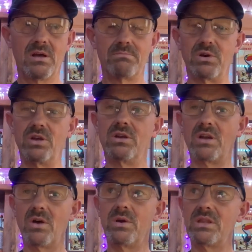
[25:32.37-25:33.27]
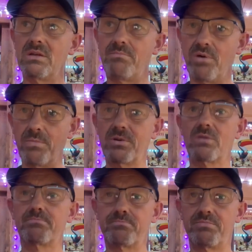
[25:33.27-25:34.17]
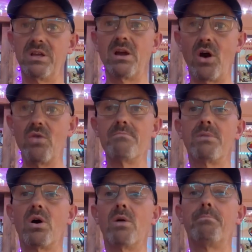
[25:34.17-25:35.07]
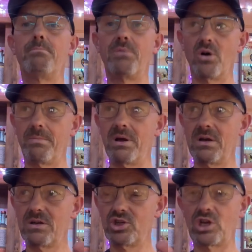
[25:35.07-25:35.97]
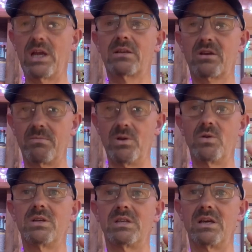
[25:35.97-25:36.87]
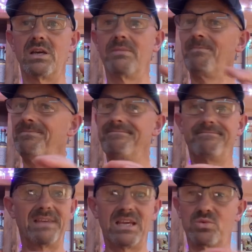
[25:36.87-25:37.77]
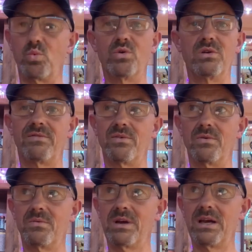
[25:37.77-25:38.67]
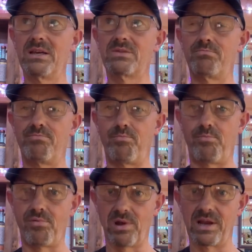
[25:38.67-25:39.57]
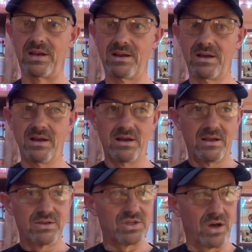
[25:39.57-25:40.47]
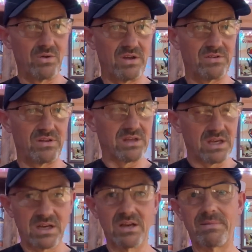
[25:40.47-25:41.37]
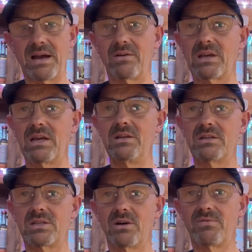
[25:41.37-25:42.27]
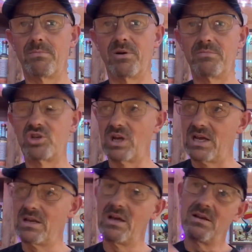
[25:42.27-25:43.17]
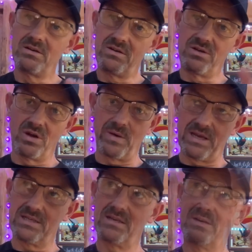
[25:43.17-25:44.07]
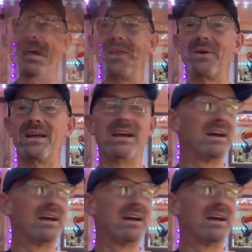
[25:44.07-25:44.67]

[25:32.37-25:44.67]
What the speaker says: But you know, in the pub, the home bar, pub, shed community, it's wonderful. It's brilliant. So if you're thinking about getting yourself a pub shed, do it. But anyway,